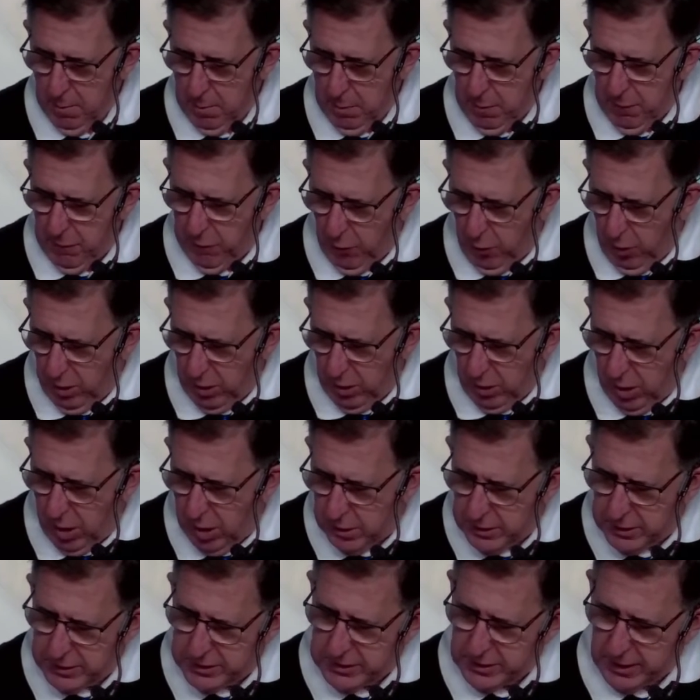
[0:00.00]
Before
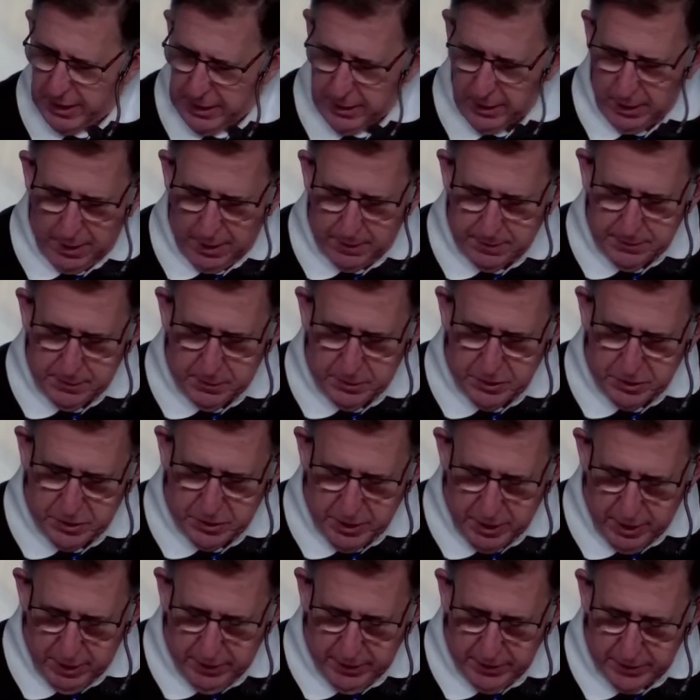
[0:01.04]
long, the Cyclops was
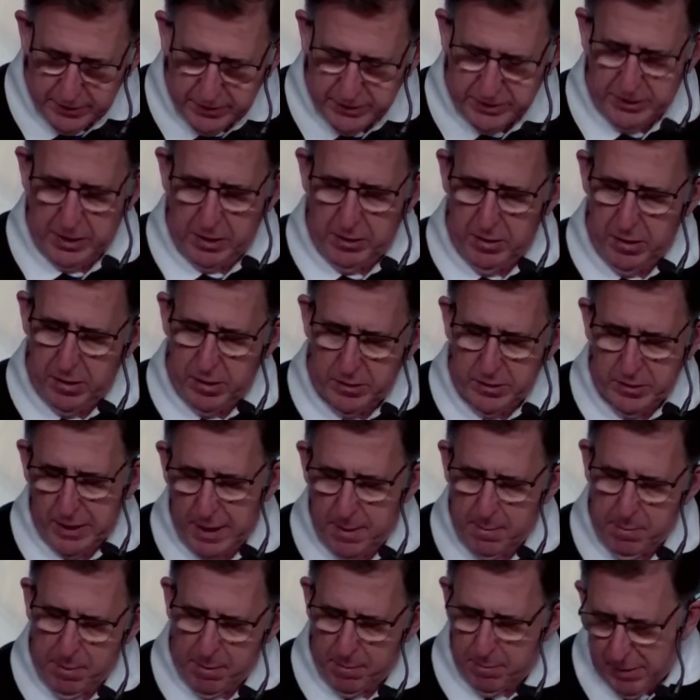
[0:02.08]
sharing his
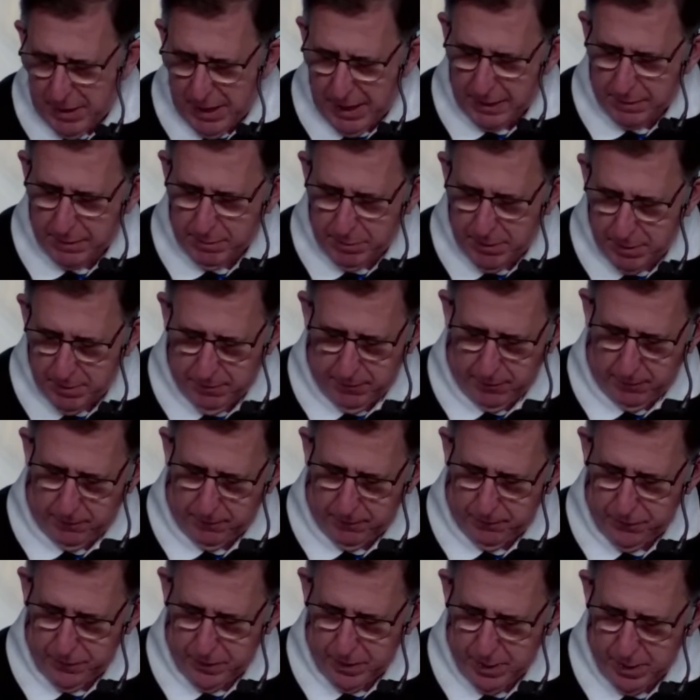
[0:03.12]
stereotype of black people,
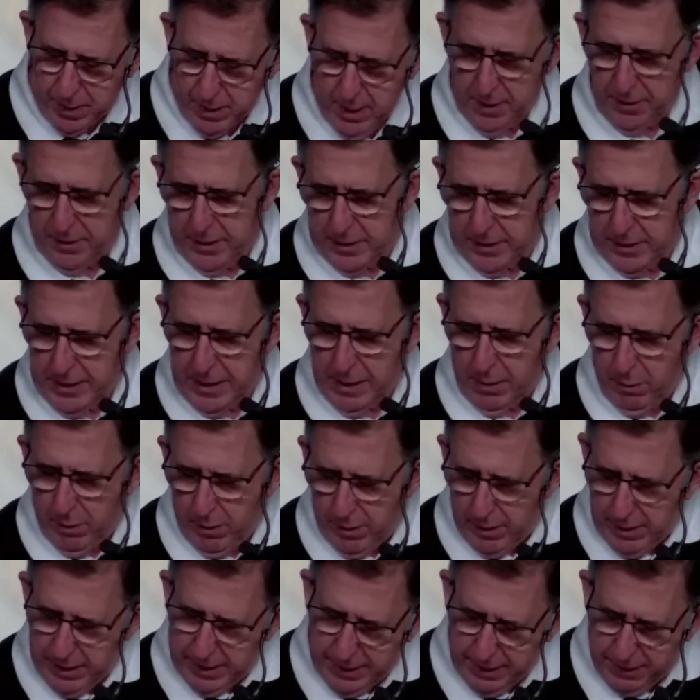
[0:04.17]
that they
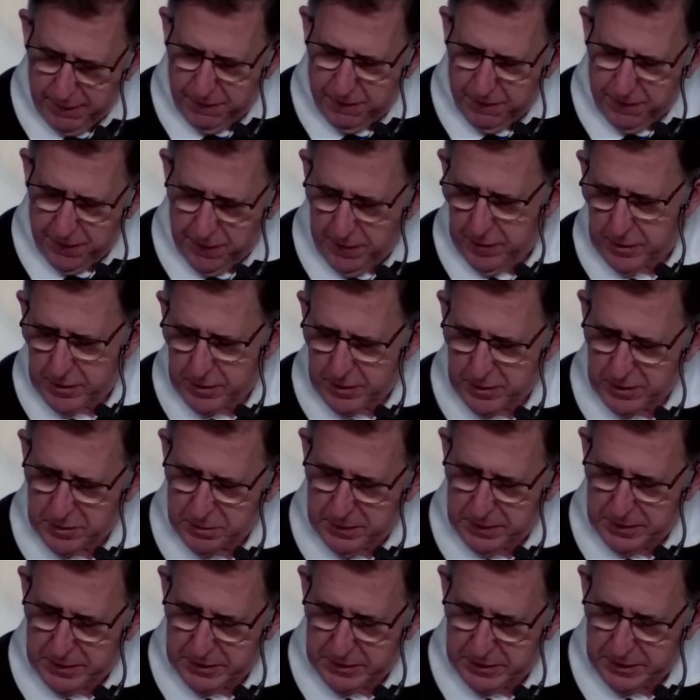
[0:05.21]
were an inferior
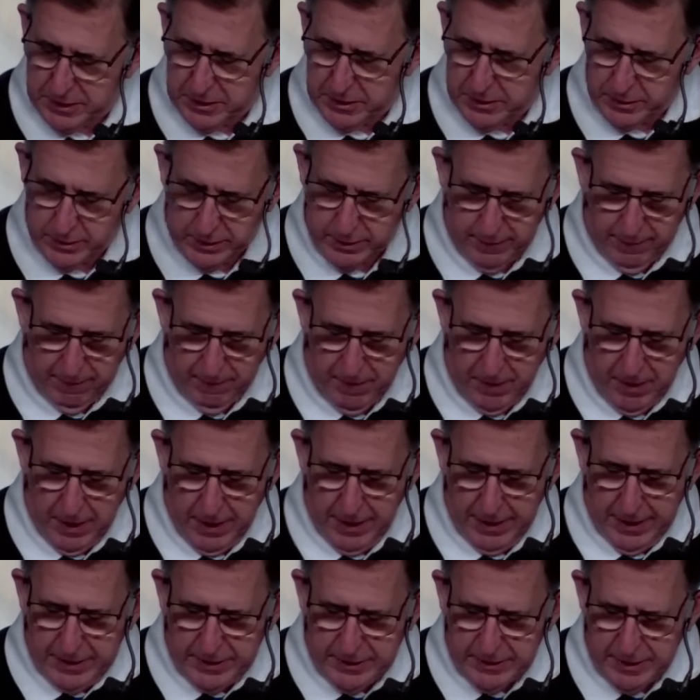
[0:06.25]
species.
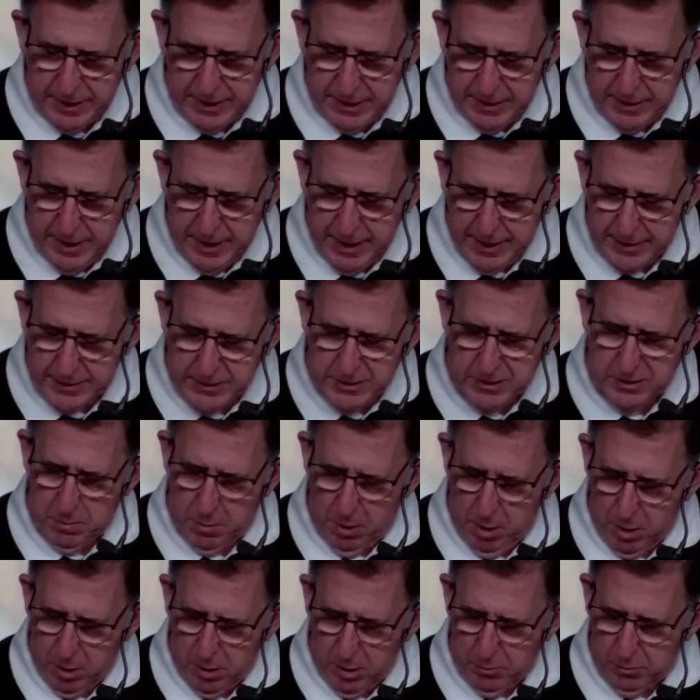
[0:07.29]
He said they had
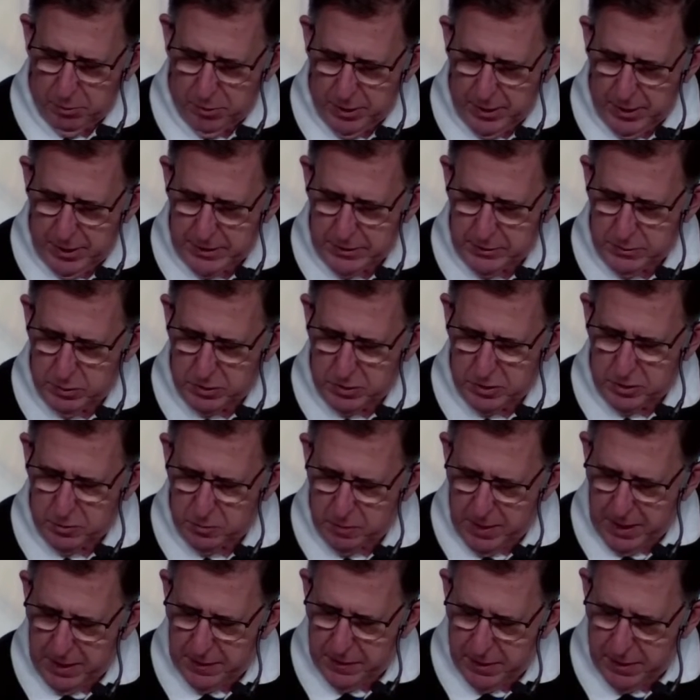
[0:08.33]
smaller brains, which
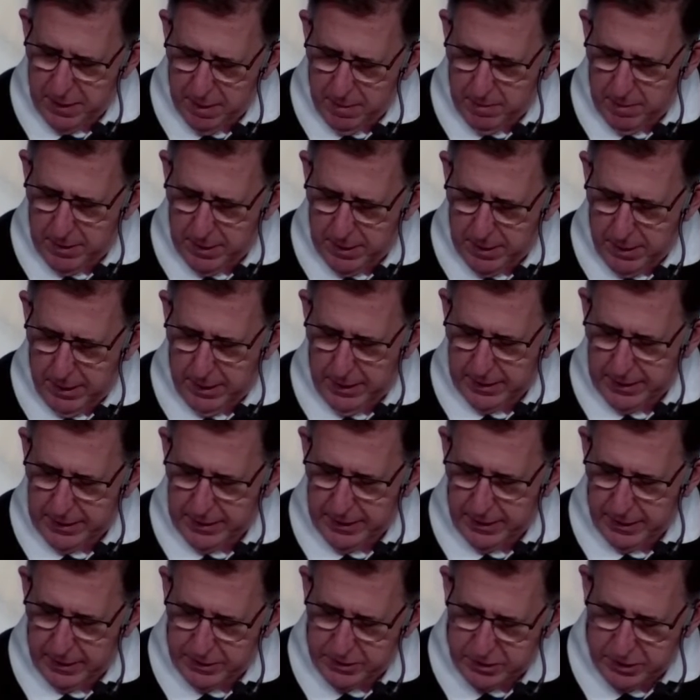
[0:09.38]
made them
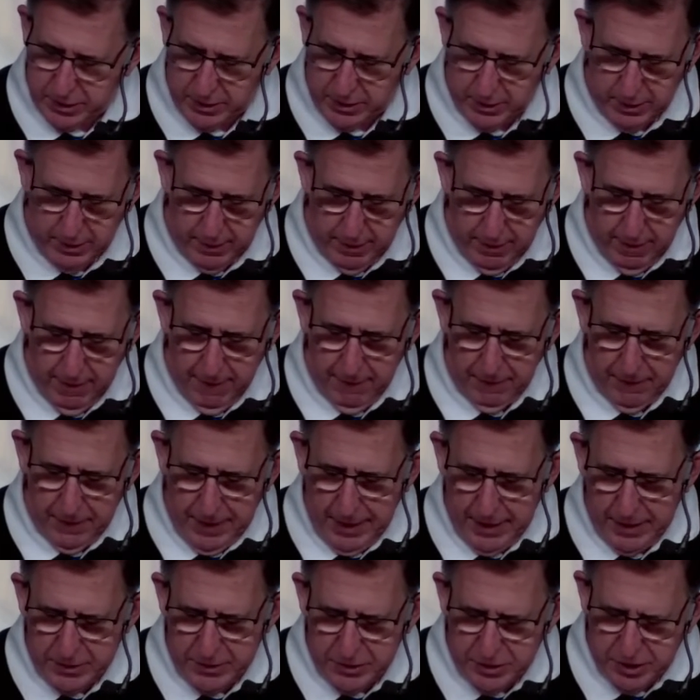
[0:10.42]
unintelligent,
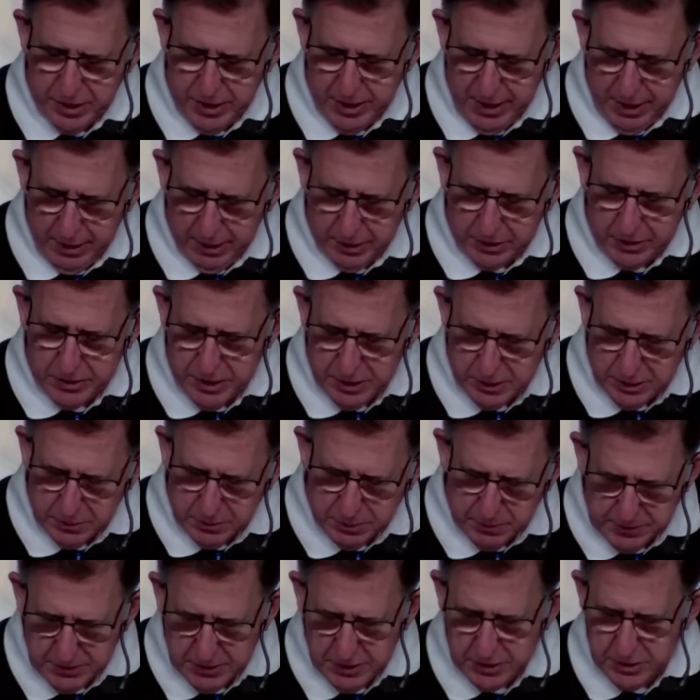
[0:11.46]
and a genetic
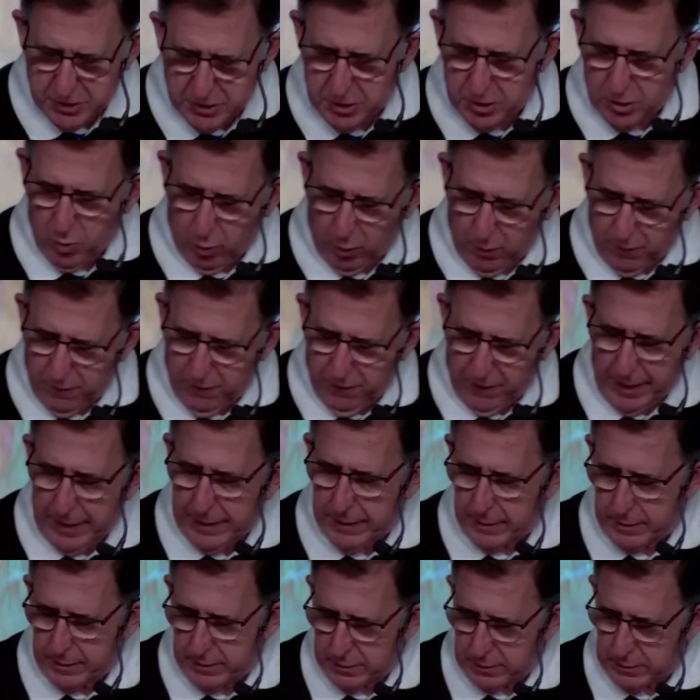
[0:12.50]
disposition toward
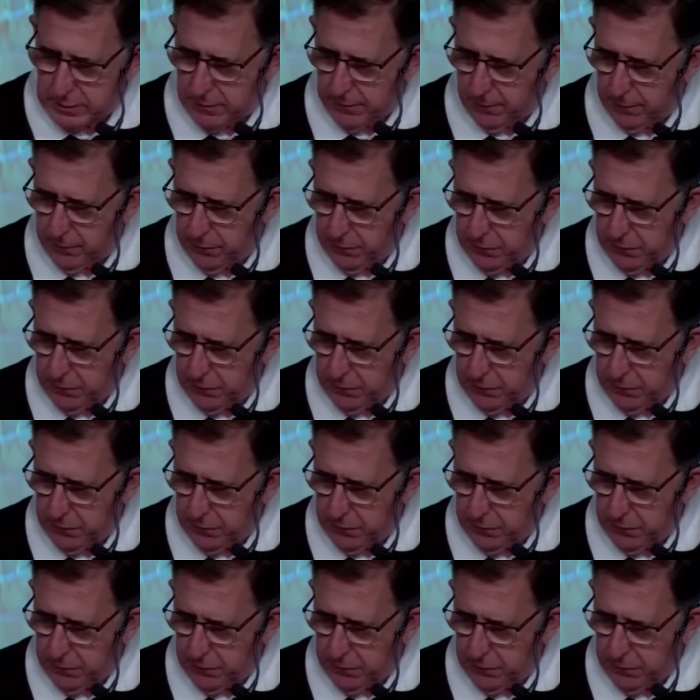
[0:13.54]
violence.